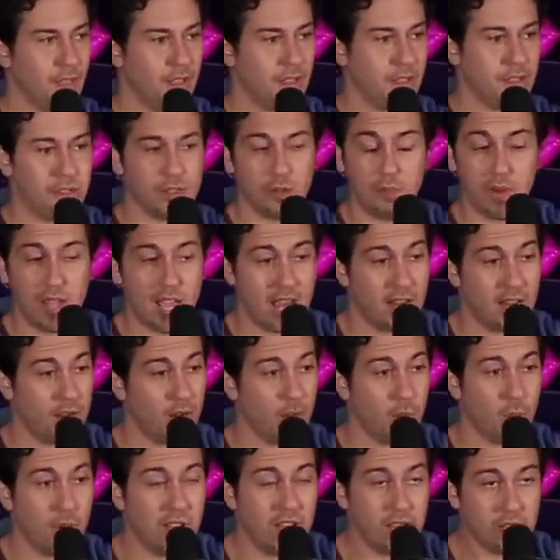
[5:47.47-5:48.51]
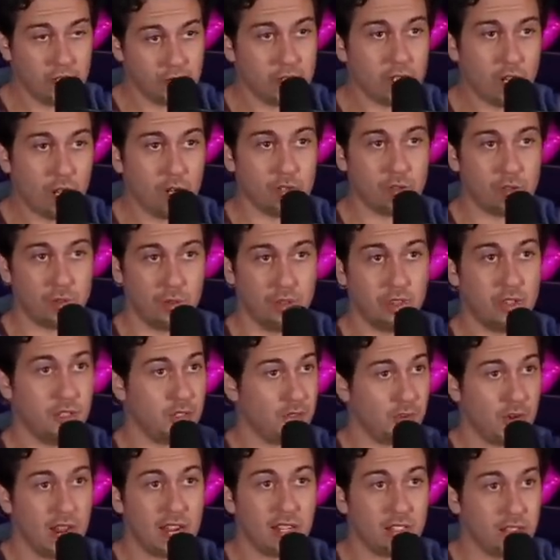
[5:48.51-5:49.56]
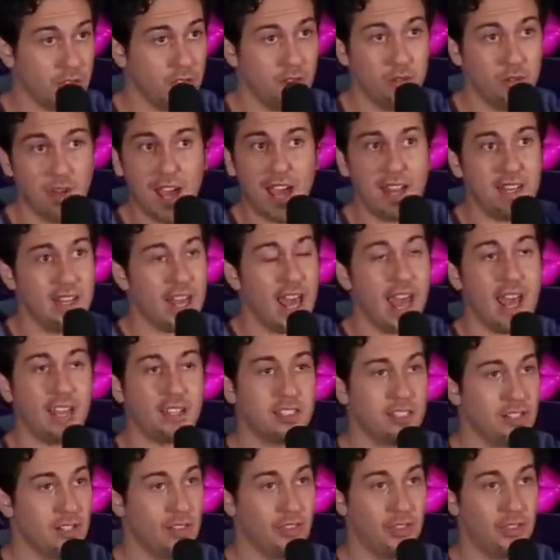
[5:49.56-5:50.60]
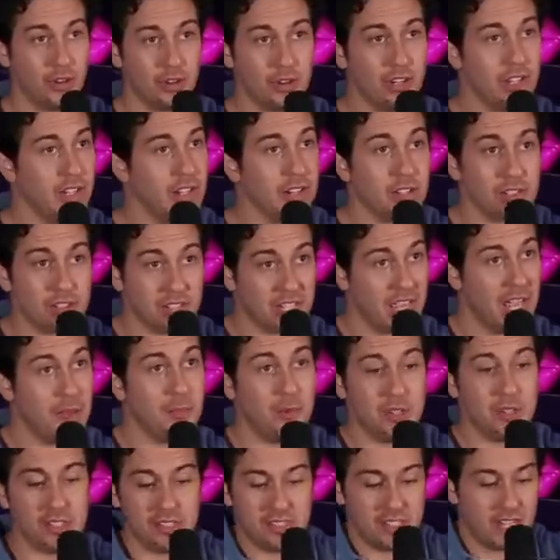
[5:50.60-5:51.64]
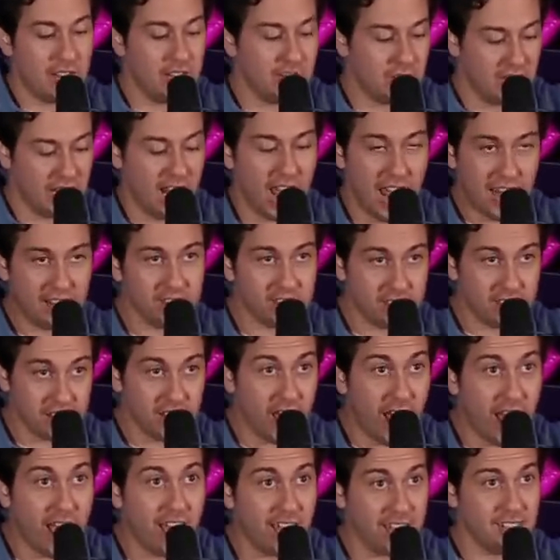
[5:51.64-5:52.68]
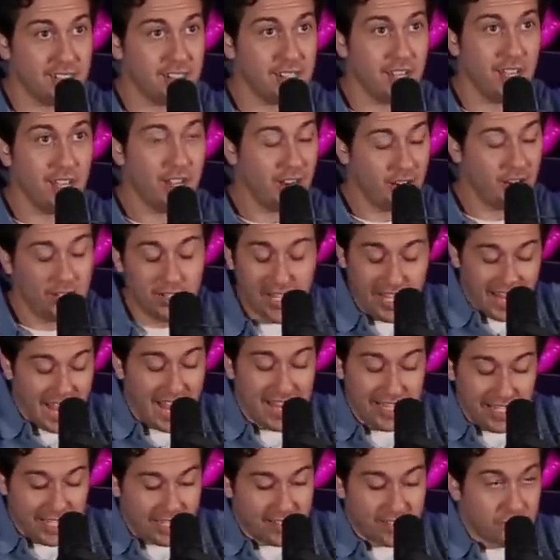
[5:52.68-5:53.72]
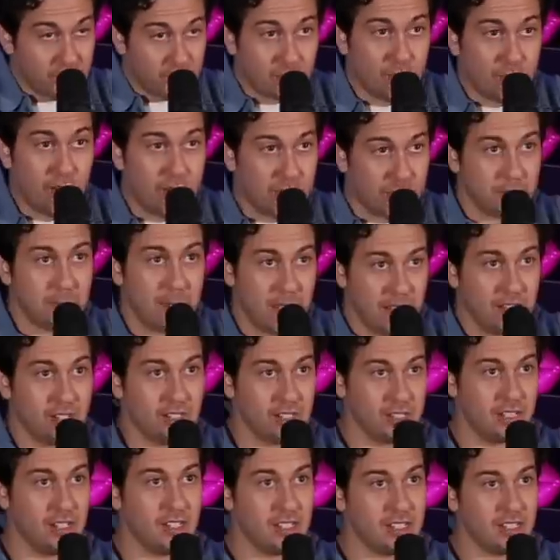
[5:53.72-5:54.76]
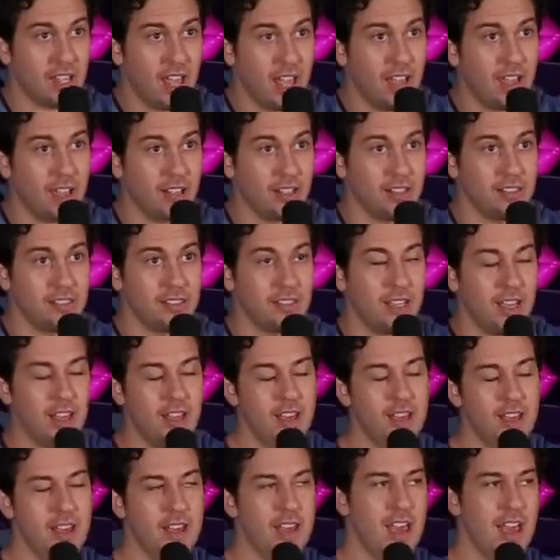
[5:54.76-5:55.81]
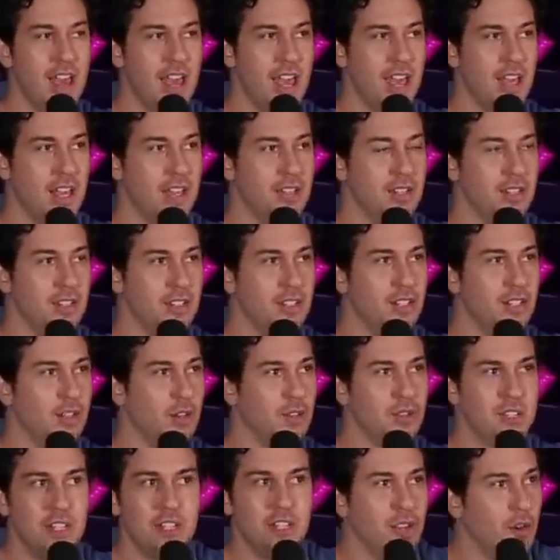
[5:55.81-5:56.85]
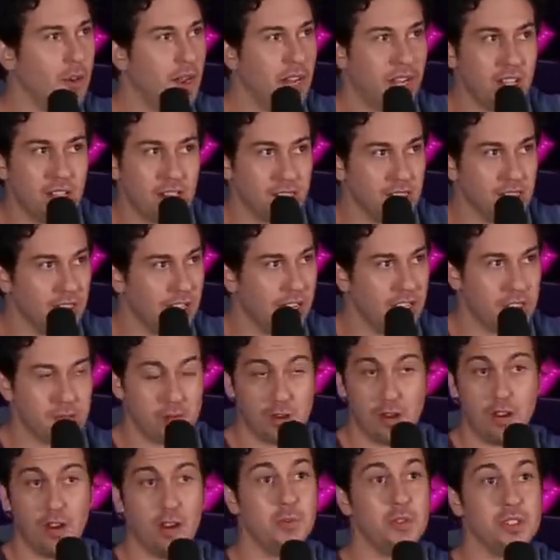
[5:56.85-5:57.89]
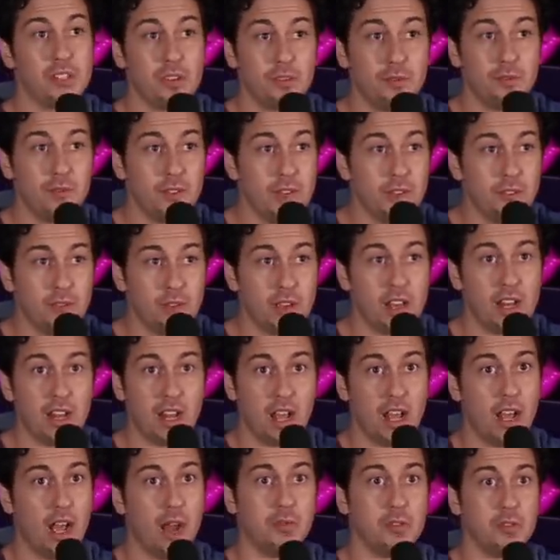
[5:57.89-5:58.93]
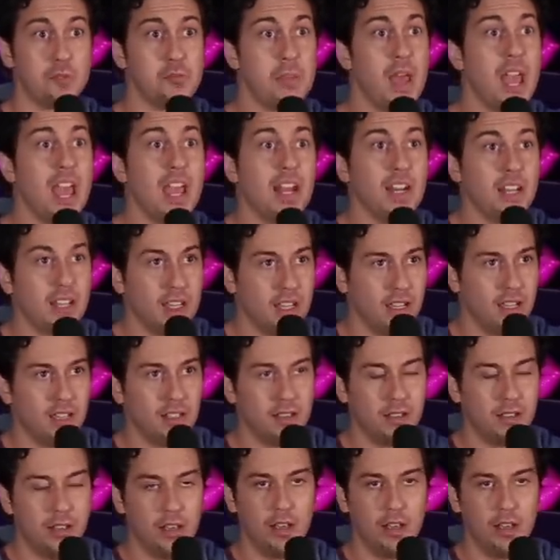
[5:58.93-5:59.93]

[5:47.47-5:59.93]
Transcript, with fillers: so we had a week of shows where the director who hadn't acted in 30 years came on stage and had sides or like had like the script pages in his hands, and you know didn't know any of the lines by heart. It was a it, and, and I was panicking,